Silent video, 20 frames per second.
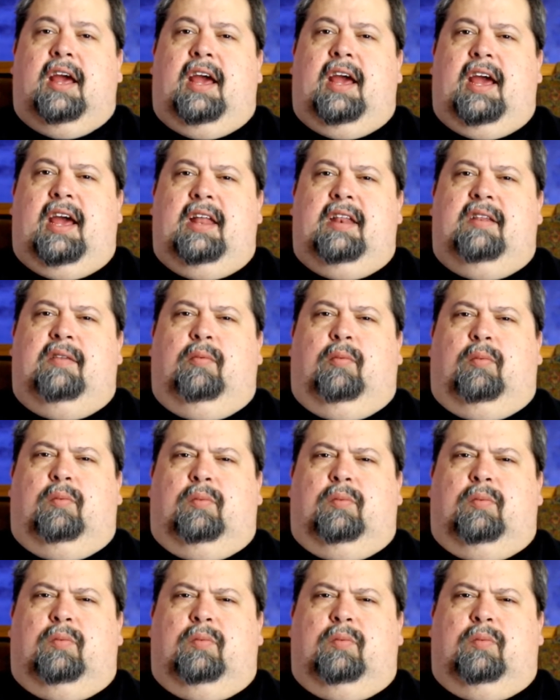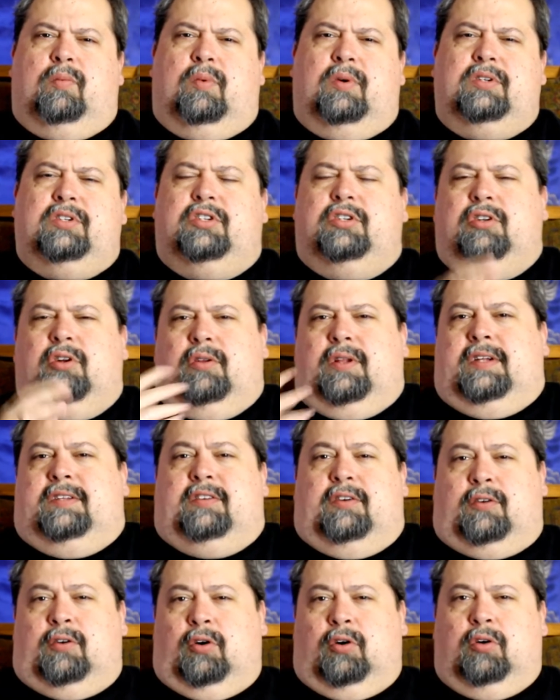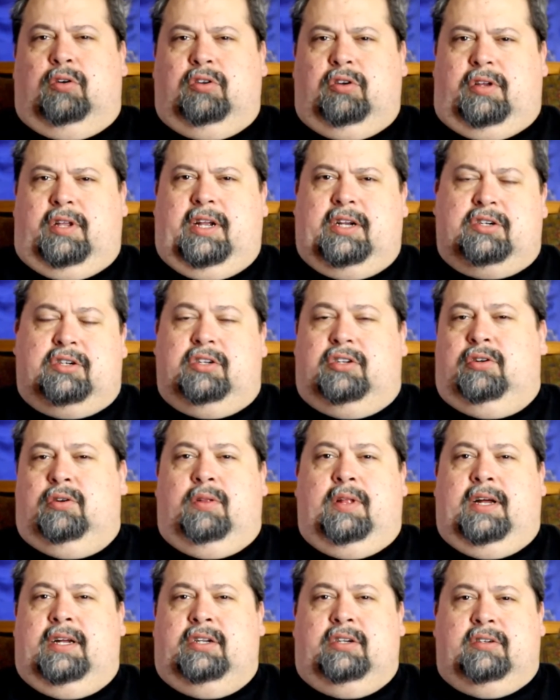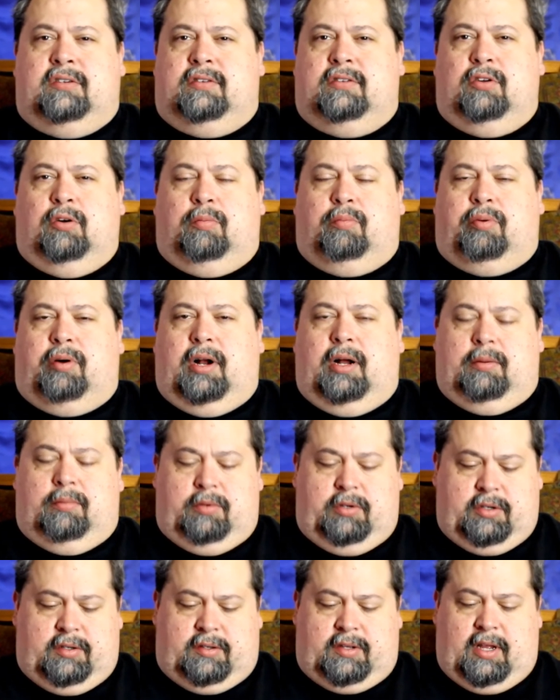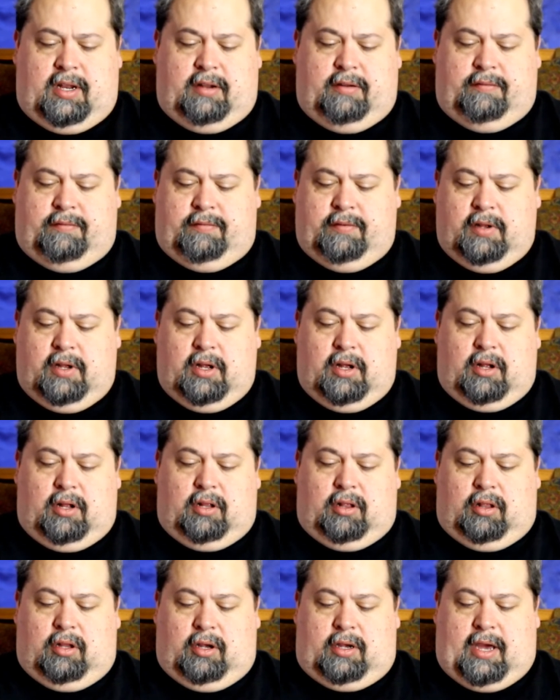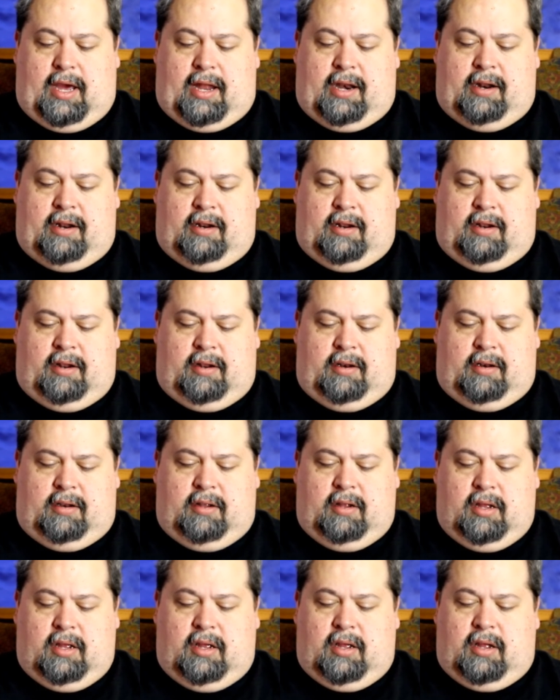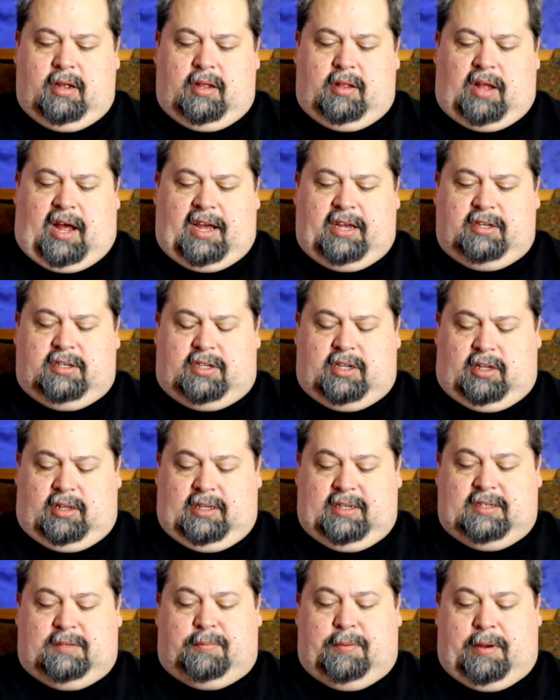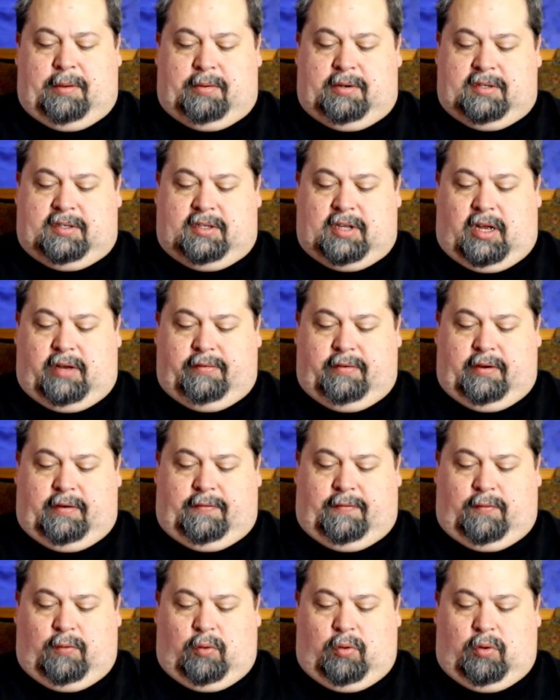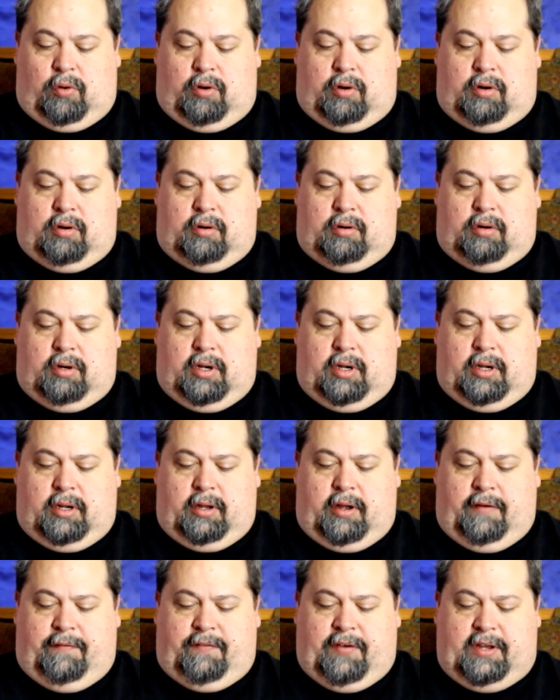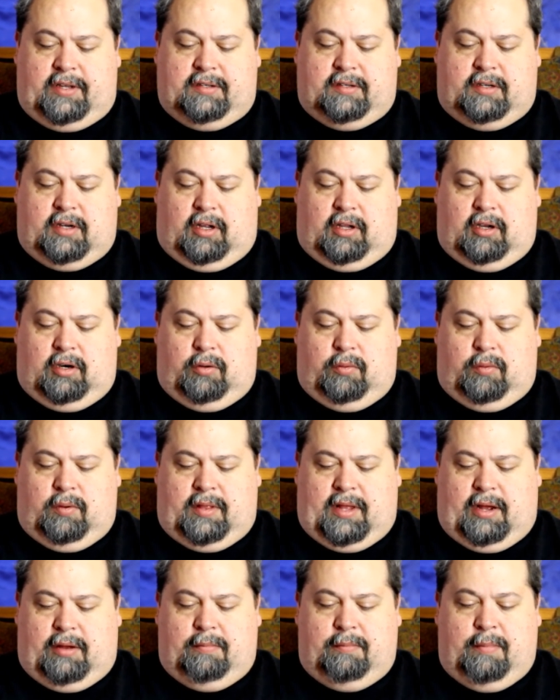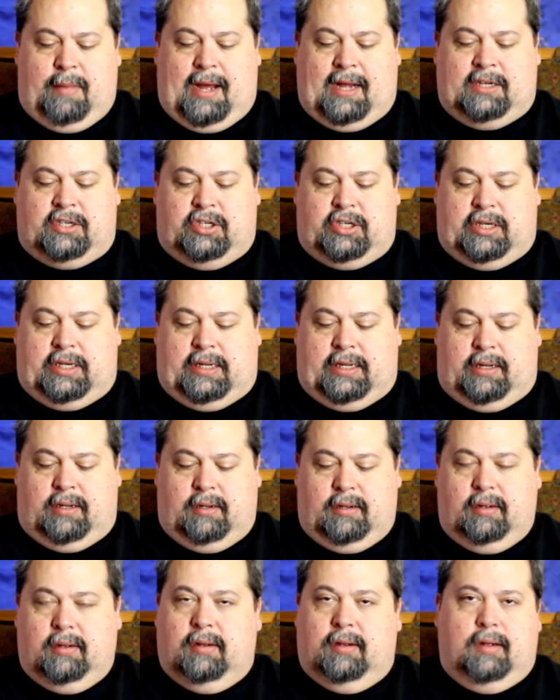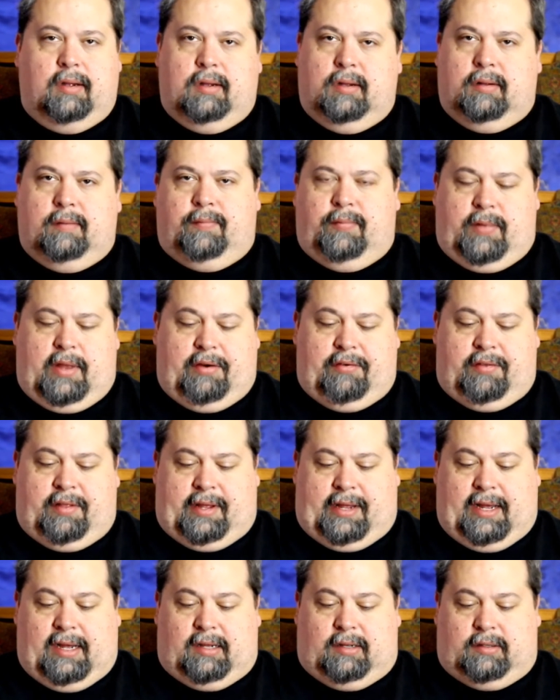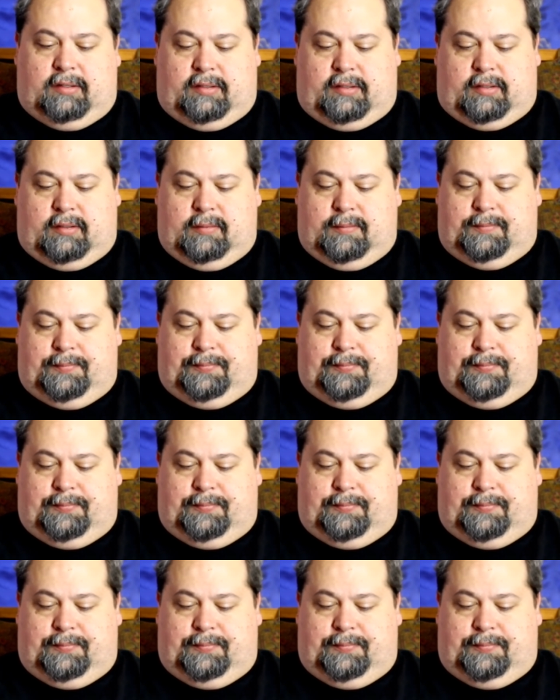And once you know that's a goal, you can actually do that just no problem. You just kind of look at it and I used to at least be able to solve it for uh, a face color without matching everything else